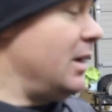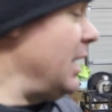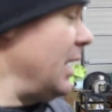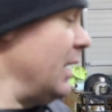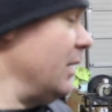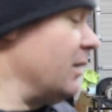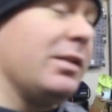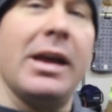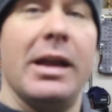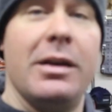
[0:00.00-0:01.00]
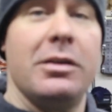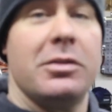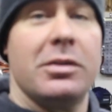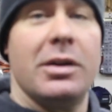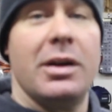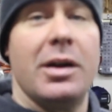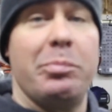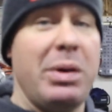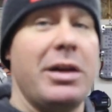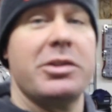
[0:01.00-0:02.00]
and then
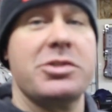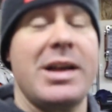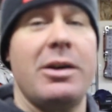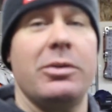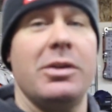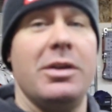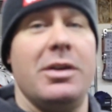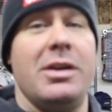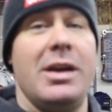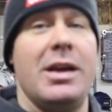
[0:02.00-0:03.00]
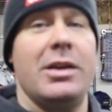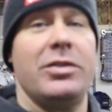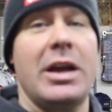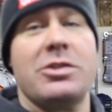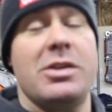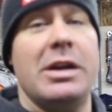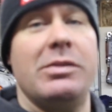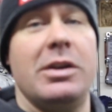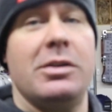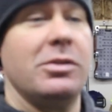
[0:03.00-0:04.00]
polished out a section
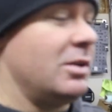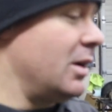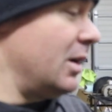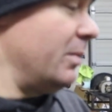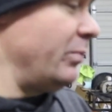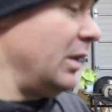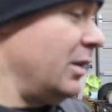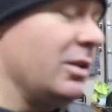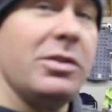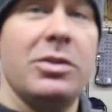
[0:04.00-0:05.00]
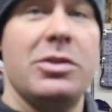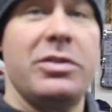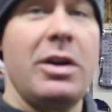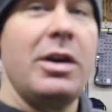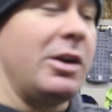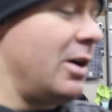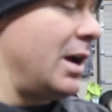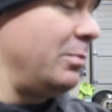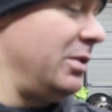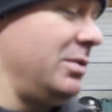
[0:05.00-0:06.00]
of it. So you saw I
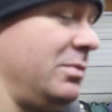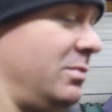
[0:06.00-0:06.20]
grabbed